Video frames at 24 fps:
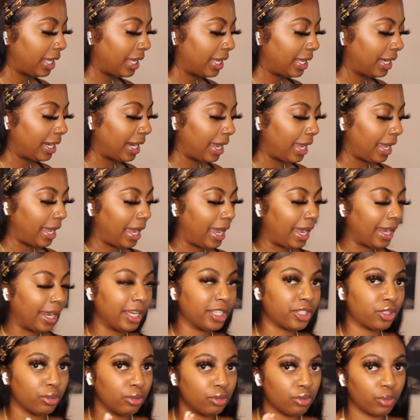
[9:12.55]
and I
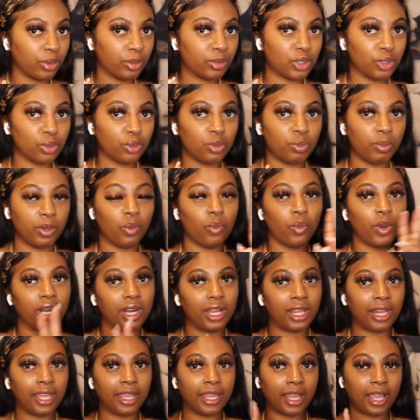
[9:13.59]
got two swimsuits, but one
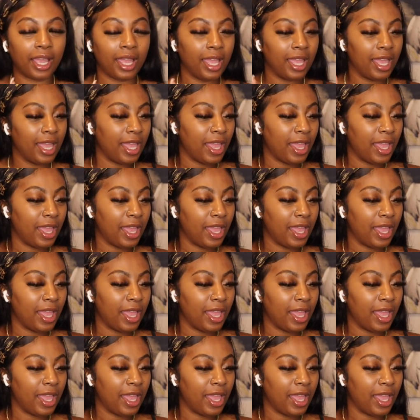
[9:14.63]
I like